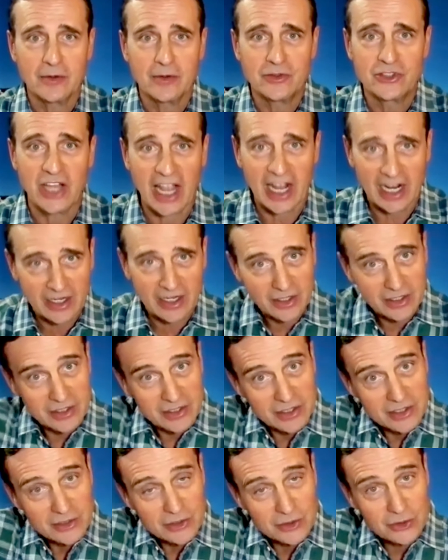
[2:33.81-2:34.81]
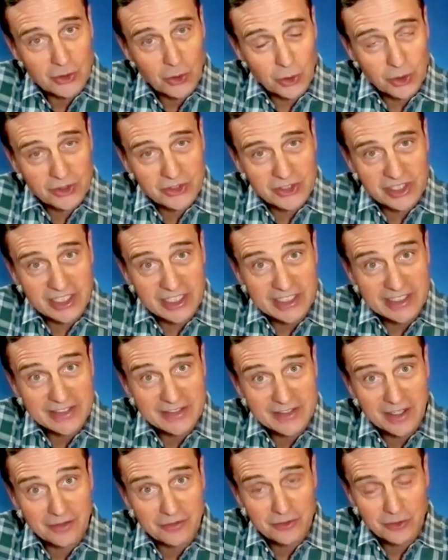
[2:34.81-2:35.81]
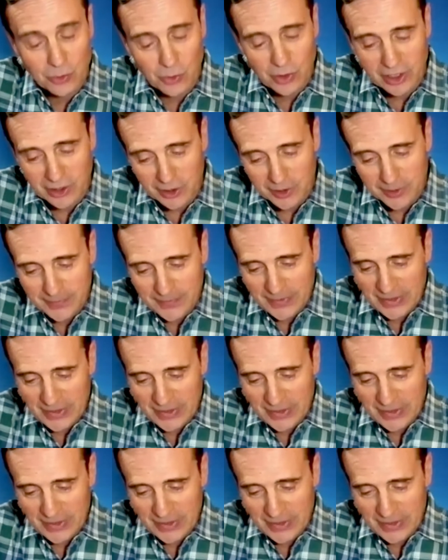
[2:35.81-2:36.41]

Jack Dorsey of Twitter.